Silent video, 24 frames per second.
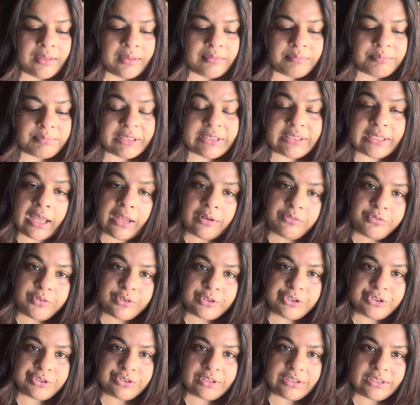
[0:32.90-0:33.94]
but
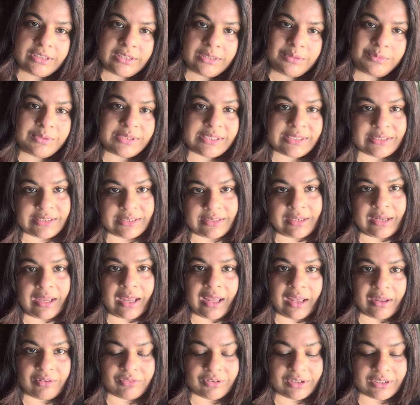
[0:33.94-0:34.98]
unfortunately, we still
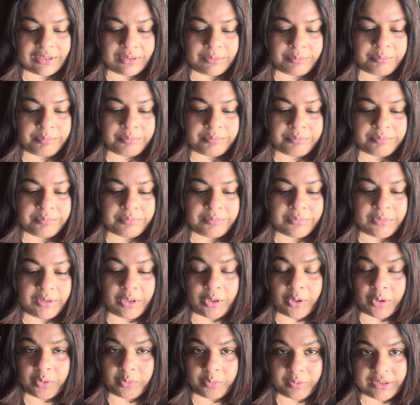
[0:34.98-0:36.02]
have a
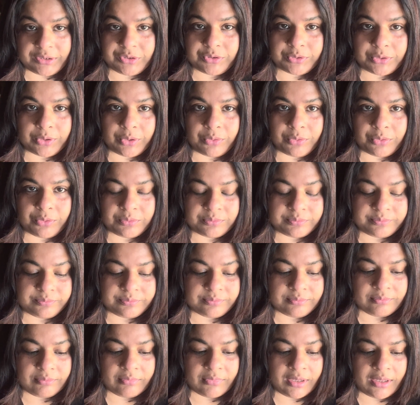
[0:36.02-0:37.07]
long way to go.
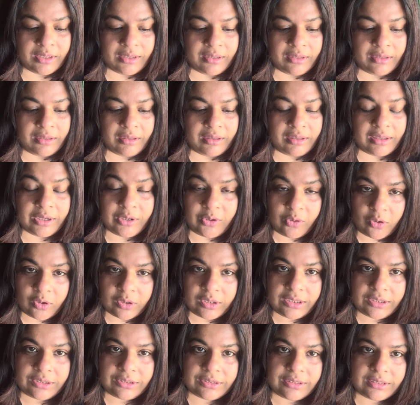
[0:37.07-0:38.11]

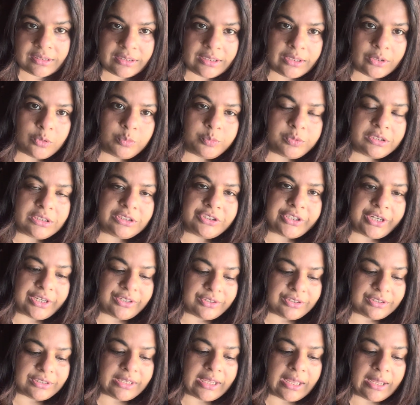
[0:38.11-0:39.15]
According to the Global
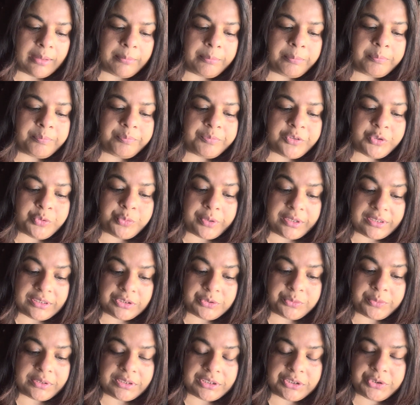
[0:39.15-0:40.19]
Gender Gap
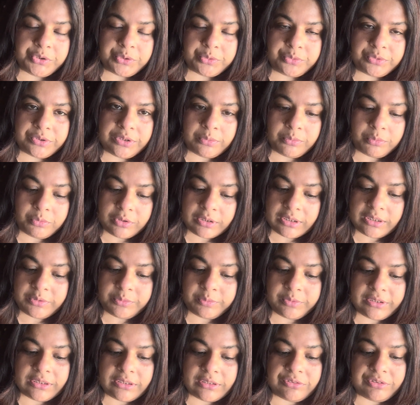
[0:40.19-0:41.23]
2022, the world
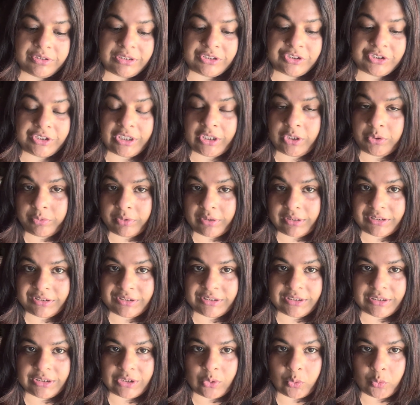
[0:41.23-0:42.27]
will reach
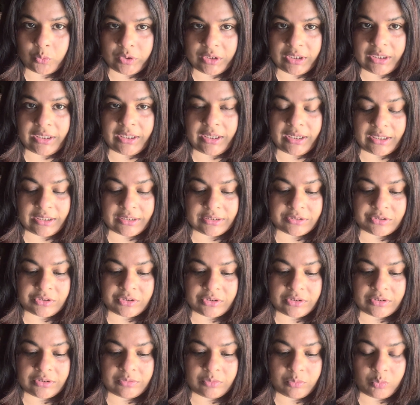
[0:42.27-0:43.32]
equality only in
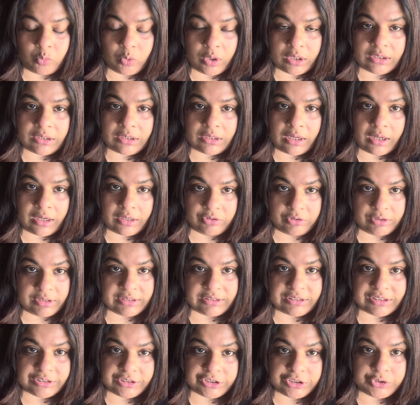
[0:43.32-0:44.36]

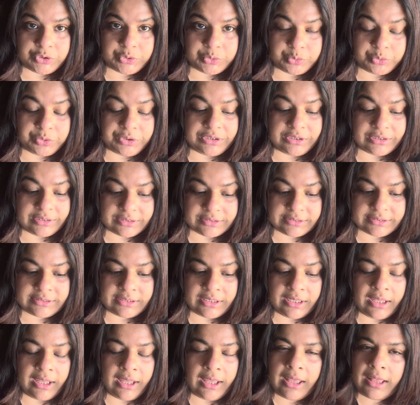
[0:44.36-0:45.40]
132 years.
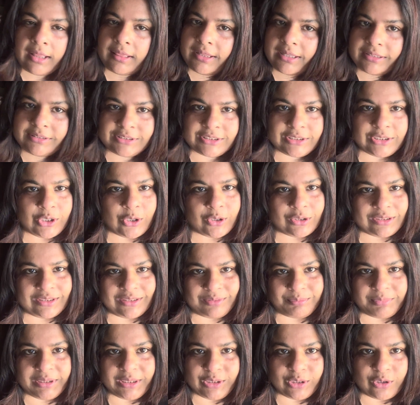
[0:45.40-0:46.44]
That's not
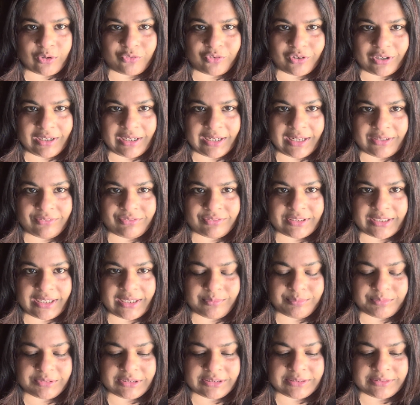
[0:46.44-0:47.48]
in many of our
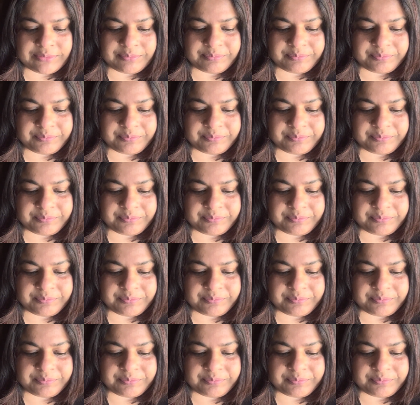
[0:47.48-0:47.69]
lifetimes.